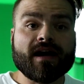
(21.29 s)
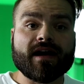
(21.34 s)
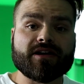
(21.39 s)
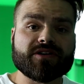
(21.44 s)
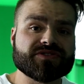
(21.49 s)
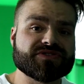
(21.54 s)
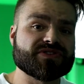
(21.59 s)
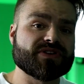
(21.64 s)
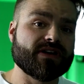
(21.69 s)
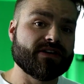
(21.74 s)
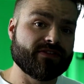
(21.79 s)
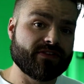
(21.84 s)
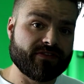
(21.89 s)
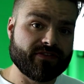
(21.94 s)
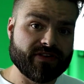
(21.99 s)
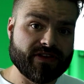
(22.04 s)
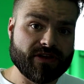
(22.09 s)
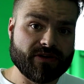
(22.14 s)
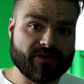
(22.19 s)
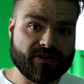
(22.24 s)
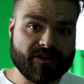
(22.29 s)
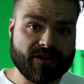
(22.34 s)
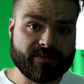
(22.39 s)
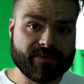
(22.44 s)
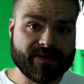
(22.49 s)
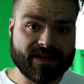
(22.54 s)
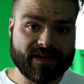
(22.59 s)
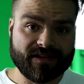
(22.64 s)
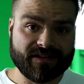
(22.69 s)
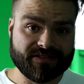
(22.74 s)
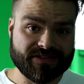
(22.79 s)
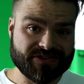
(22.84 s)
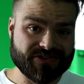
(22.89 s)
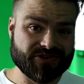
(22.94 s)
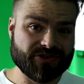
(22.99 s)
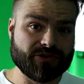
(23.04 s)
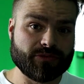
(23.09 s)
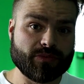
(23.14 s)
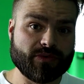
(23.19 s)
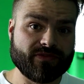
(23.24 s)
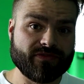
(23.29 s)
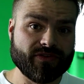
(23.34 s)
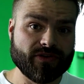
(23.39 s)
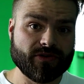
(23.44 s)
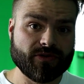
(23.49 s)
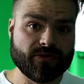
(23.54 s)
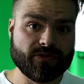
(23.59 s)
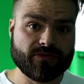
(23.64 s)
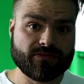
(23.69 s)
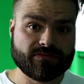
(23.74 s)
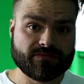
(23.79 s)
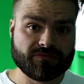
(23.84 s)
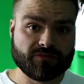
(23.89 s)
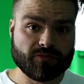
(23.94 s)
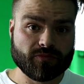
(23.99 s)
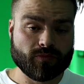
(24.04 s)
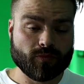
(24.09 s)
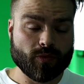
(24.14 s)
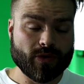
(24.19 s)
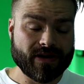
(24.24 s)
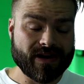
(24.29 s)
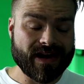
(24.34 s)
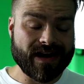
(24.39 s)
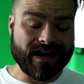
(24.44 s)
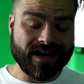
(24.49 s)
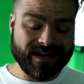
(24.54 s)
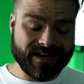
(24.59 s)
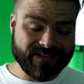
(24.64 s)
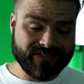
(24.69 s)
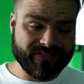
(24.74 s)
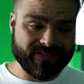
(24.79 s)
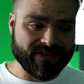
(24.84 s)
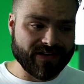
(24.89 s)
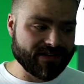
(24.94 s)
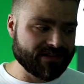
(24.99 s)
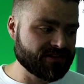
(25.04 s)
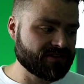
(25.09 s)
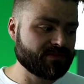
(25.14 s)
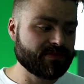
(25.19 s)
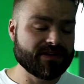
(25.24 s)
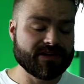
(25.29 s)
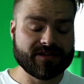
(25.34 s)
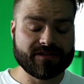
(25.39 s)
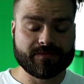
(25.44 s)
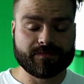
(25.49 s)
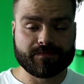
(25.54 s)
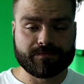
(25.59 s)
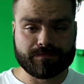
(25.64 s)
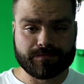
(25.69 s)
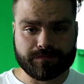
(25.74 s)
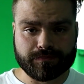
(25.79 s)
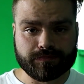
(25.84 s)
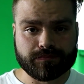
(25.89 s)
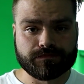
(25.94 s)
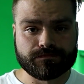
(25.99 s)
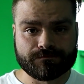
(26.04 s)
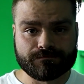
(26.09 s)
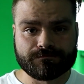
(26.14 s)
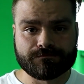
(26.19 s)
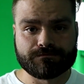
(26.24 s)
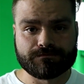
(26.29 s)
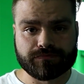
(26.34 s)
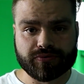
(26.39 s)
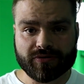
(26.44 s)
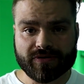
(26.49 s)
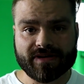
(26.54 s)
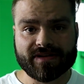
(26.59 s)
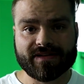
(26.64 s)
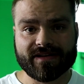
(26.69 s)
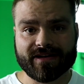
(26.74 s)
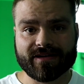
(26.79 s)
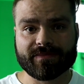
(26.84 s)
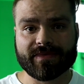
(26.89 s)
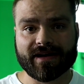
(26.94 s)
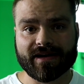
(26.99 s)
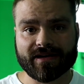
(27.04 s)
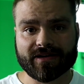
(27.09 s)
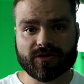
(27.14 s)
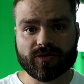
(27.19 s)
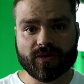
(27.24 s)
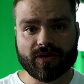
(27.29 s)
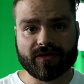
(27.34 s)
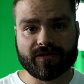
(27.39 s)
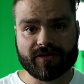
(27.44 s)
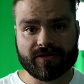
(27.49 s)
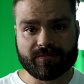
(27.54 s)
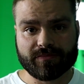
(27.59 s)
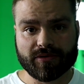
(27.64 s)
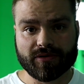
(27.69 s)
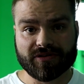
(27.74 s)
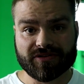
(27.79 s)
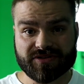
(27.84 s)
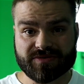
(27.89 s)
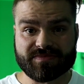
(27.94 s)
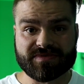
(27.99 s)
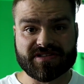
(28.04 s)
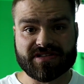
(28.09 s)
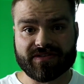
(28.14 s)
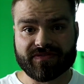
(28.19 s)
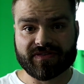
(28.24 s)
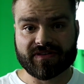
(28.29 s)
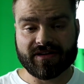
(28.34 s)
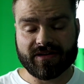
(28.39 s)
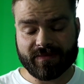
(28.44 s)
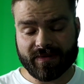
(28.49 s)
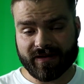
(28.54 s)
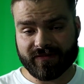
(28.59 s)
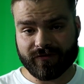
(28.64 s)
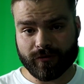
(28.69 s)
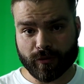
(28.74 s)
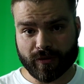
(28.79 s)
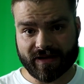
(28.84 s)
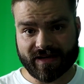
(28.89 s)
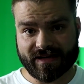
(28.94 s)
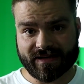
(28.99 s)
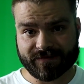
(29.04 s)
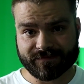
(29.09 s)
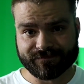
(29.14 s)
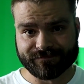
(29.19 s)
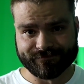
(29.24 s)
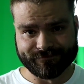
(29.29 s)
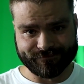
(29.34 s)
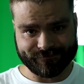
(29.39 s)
I also have a video coming out that's going to review what I find to be a pretty damn high quality book specifically about FortiGate.